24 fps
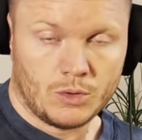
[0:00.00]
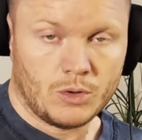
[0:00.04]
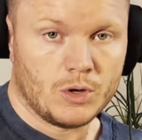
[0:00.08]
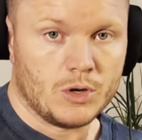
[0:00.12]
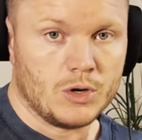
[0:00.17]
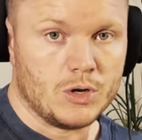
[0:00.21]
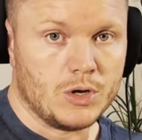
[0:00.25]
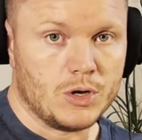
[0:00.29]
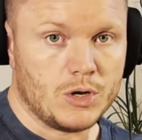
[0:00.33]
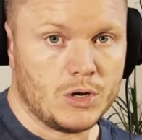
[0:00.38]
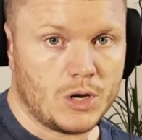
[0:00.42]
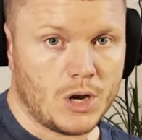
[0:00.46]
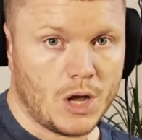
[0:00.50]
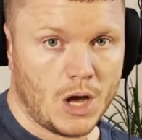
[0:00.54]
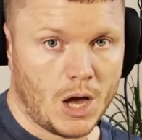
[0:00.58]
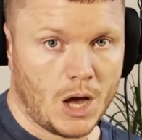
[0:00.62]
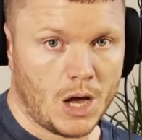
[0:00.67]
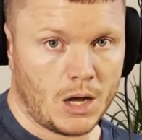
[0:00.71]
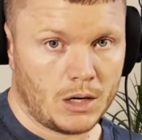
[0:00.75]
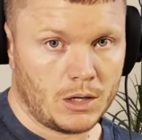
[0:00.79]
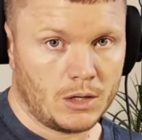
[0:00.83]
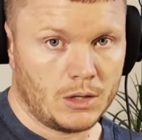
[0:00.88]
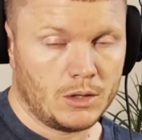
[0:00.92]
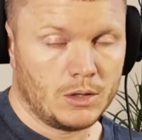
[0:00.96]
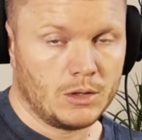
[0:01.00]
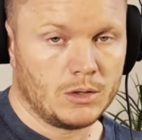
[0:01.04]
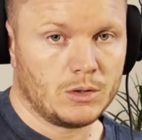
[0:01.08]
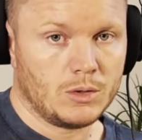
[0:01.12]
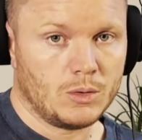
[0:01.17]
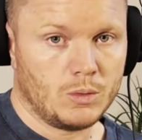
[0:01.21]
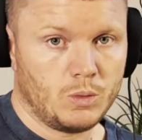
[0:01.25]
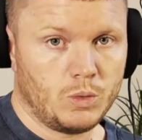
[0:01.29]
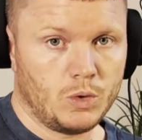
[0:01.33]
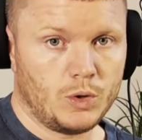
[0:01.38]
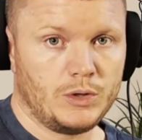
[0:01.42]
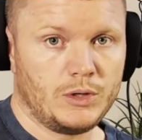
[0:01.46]
Not the
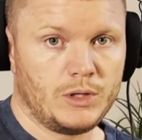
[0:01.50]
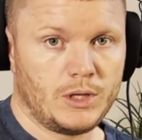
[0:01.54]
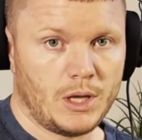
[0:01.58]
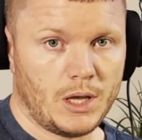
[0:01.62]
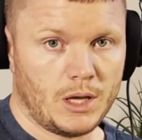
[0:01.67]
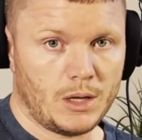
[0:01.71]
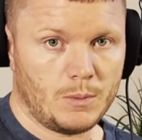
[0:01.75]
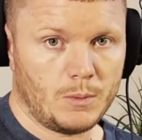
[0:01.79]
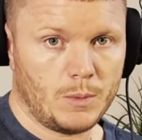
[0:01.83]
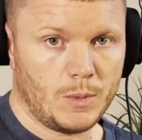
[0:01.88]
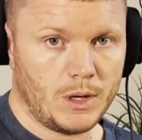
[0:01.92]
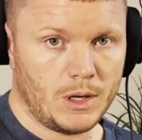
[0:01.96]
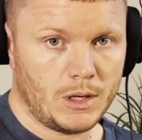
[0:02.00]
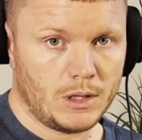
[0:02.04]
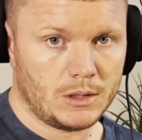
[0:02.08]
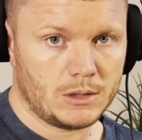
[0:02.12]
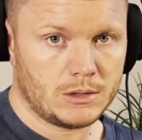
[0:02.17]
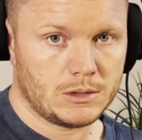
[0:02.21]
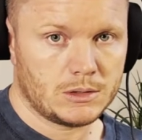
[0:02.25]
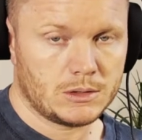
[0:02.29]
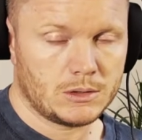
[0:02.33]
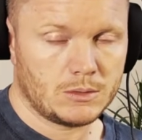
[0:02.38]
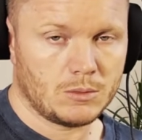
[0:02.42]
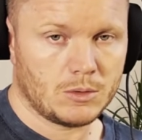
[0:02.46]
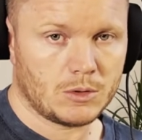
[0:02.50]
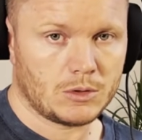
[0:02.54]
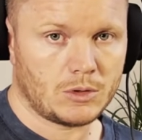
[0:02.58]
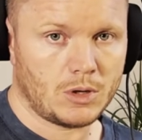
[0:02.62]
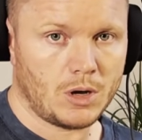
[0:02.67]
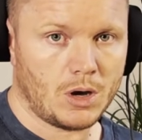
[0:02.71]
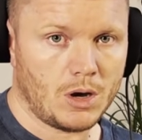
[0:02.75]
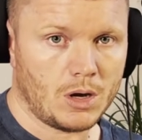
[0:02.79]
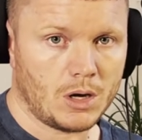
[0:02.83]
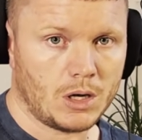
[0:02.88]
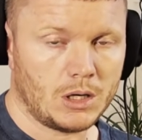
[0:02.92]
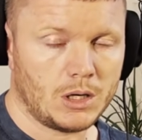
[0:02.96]
Woodtick mix, we're
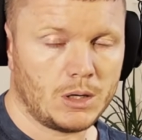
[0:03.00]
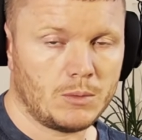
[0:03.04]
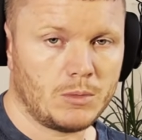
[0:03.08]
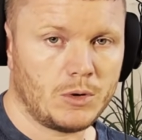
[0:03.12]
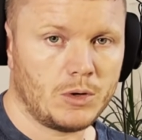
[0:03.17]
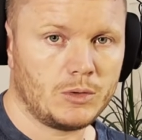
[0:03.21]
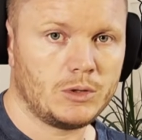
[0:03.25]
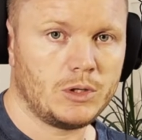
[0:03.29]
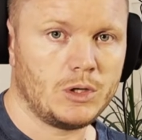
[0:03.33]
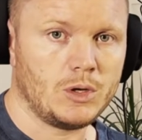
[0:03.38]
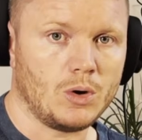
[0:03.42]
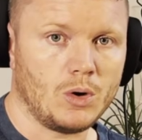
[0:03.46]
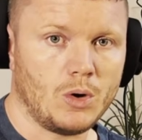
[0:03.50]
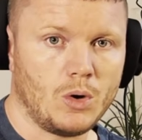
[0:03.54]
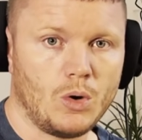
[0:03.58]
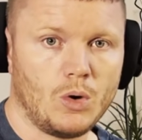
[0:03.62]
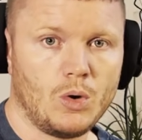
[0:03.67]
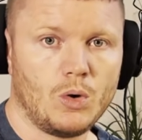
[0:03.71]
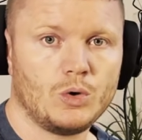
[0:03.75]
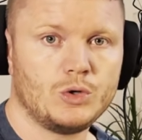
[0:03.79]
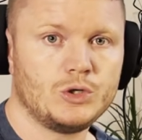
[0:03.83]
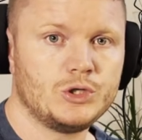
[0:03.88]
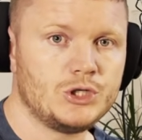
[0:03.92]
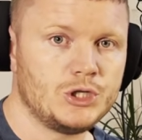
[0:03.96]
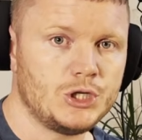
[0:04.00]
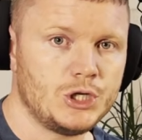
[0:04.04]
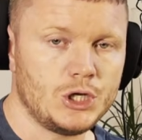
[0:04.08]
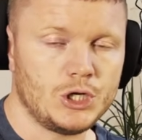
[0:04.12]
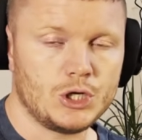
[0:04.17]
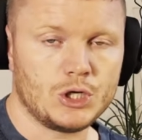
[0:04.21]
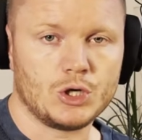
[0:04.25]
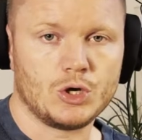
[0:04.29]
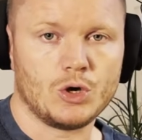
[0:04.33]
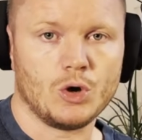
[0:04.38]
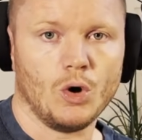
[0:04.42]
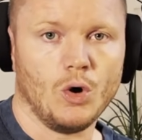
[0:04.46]
talking about the
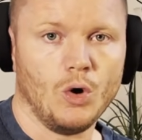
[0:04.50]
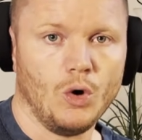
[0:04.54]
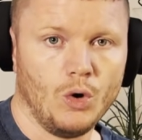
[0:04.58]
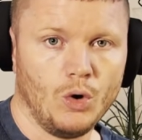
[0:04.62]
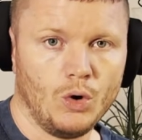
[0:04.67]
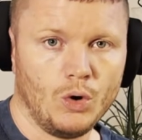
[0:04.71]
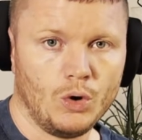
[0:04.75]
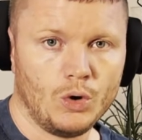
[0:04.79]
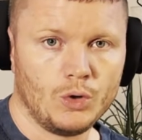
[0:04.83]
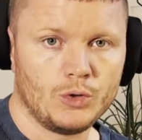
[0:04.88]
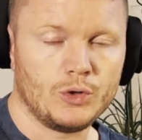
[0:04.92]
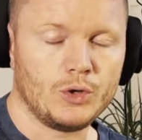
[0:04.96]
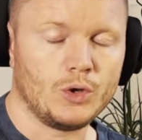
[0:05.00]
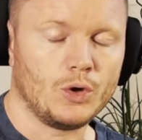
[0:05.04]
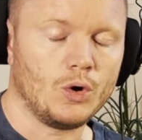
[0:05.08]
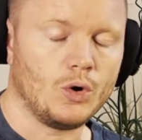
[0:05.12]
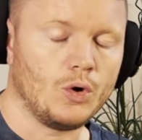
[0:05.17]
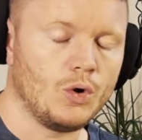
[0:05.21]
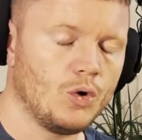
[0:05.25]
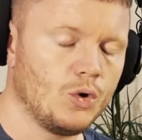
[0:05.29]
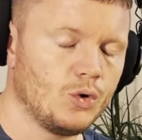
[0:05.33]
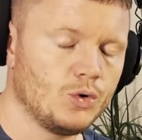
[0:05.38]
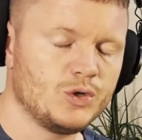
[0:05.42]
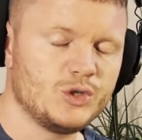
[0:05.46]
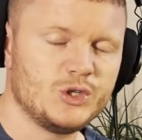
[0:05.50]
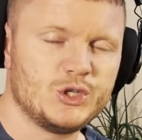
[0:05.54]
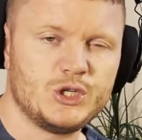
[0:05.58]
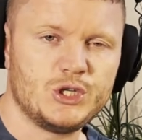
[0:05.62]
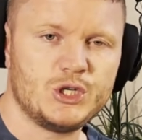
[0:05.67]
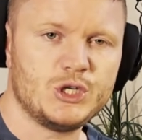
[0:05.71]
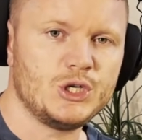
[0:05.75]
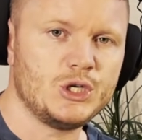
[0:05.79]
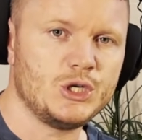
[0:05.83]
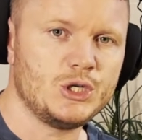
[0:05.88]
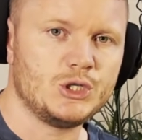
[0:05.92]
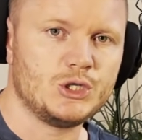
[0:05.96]
OG Go, the
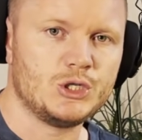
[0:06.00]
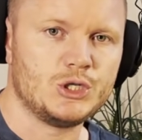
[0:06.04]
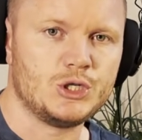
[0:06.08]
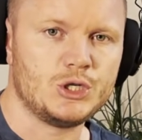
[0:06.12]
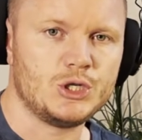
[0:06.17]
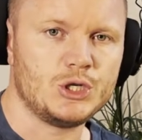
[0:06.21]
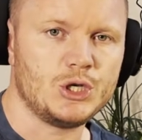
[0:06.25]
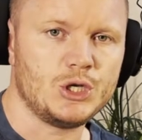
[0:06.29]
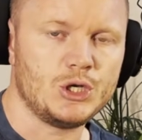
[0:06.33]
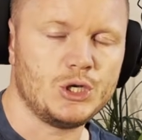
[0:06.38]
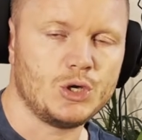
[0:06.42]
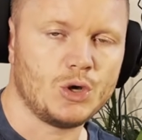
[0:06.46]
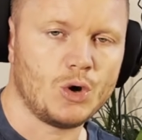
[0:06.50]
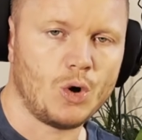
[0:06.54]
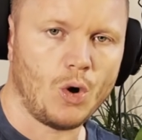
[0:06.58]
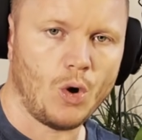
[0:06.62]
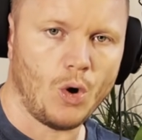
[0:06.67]
OGGO,